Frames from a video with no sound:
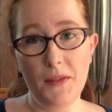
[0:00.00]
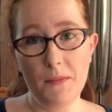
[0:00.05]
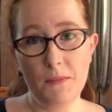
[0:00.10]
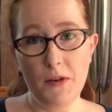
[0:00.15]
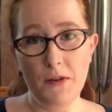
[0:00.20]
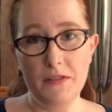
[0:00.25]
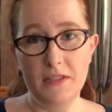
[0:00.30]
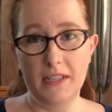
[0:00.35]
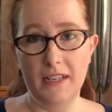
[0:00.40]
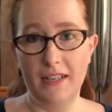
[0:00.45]
the
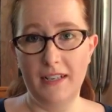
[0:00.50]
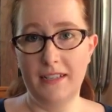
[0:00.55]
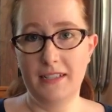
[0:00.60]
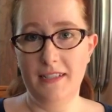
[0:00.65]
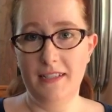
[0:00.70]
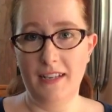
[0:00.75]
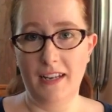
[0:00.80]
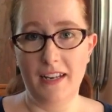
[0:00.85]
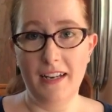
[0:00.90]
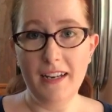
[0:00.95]
most
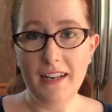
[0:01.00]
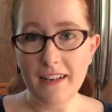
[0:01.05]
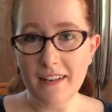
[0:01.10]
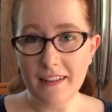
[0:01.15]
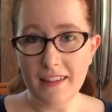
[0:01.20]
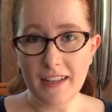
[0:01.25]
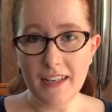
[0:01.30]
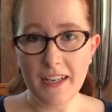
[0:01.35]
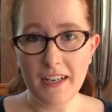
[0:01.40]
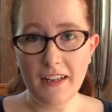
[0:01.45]
exciting
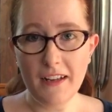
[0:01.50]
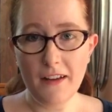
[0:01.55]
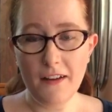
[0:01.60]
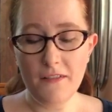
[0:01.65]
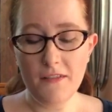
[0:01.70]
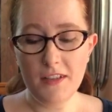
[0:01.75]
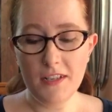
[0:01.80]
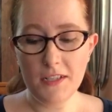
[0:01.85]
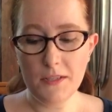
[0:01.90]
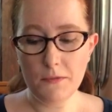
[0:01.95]
thing
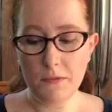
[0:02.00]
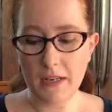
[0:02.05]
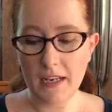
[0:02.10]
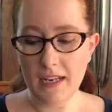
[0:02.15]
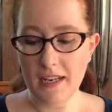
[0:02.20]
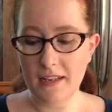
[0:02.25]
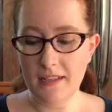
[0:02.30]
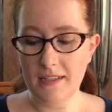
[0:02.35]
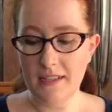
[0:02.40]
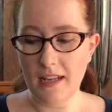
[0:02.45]
of this week
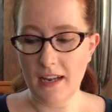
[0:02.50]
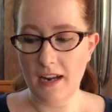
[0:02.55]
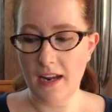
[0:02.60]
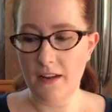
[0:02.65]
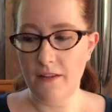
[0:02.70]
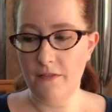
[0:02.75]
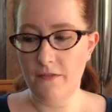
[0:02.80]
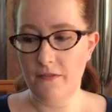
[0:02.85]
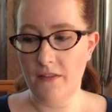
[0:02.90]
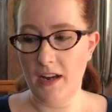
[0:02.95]
is that I
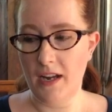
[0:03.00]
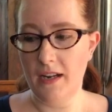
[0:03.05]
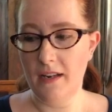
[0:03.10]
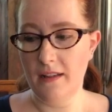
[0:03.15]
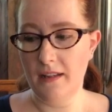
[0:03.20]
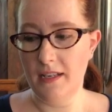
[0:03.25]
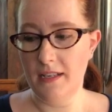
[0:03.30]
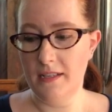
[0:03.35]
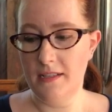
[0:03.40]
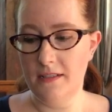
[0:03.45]

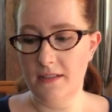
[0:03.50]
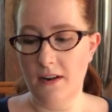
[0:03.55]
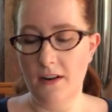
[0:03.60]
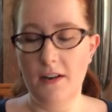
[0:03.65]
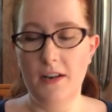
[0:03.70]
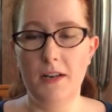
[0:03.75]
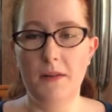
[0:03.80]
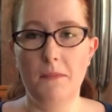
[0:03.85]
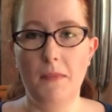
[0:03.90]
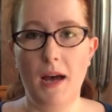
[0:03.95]
finally
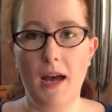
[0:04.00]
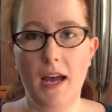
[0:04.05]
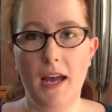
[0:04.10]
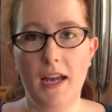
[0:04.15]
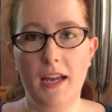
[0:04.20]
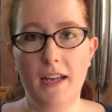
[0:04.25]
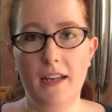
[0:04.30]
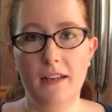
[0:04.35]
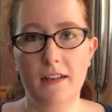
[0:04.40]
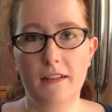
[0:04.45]
started
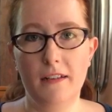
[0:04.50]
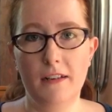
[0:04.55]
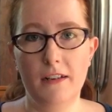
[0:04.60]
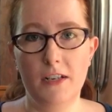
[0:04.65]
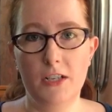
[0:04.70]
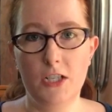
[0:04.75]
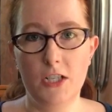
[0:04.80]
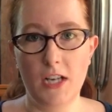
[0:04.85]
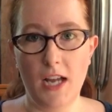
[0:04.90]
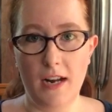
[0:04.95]
my
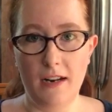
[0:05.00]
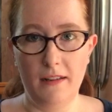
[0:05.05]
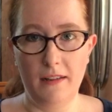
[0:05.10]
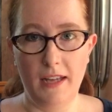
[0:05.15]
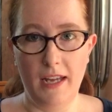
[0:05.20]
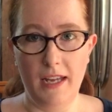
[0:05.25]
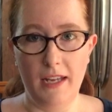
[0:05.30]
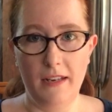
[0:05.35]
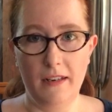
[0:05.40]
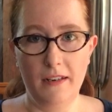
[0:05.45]

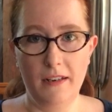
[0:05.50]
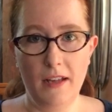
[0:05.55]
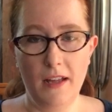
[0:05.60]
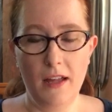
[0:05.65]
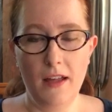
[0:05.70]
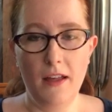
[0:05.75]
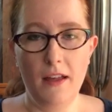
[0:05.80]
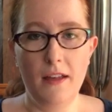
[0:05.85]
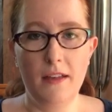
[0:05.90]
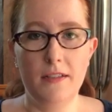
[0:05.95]
Chatelaine.
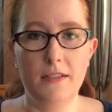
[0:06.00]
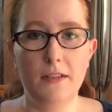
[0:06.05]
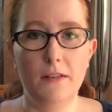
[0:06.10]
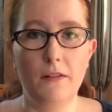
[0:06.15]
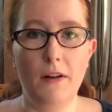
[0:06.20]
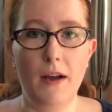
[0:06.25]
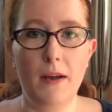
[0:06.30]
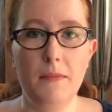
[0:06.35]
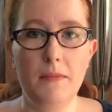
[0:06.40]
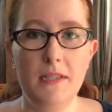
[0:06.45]

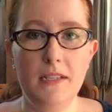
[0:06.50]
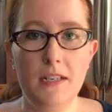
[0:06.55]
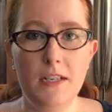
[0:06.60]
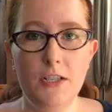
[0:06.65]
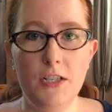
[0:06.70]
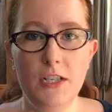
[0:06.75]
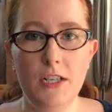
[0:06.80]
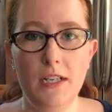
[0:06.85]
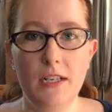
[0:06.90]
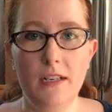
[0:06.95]
So I'm
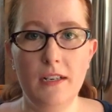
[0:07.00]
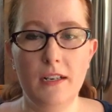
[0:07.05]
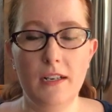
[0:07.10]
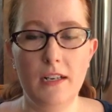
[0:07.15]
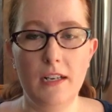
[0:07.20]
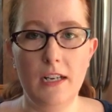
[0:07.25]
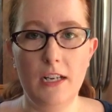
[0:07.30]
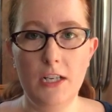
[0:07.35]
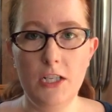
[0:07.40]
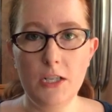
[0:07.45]
stitching
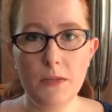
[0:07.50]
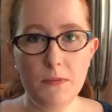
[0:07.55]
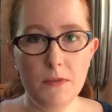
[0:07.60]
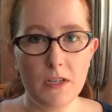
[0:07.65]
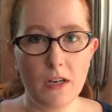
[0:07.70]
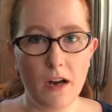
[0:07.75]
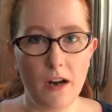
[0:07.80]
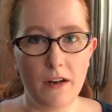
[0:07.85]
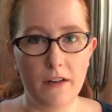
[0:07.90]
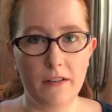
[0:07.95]
Egypt
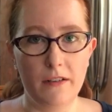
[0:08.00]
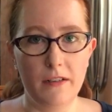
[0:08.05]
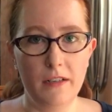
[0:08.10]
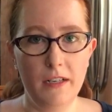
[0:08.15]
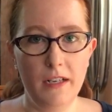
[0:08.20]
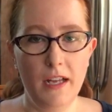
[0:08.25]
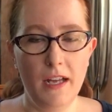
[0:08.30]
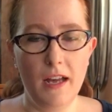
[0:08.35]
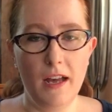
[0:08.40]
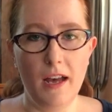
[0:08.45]
Garden,
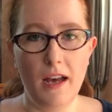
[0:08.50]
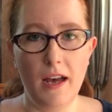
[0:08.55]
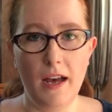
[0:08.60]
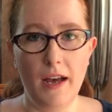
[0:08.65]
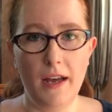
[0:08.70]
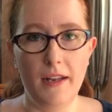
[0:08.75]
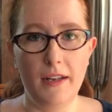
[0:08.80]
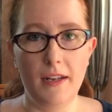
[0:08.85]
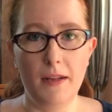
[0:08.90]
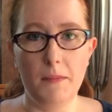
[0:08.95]

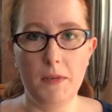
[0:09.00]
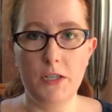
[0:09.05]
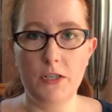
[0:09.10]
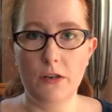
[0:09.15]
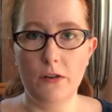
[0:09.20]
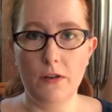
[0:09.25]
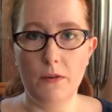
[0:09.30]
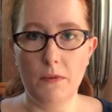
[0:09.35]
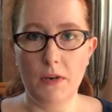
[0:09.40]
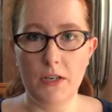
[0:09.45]
and let me
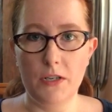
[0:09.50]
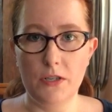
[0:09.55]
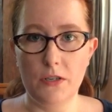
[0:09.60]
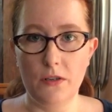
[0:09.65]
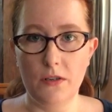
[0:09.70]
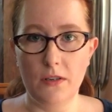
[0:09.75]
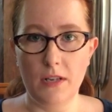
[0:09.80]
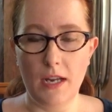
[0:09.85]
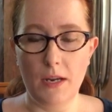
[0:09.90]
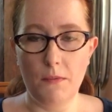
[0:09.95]
show you what it should
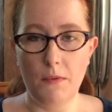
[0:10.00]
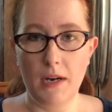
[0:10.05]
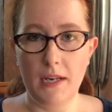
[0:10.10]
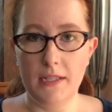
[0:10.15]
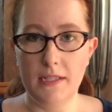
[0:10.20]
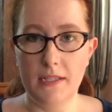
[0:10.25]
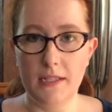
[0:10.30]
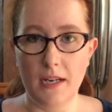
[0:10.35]
look like when it's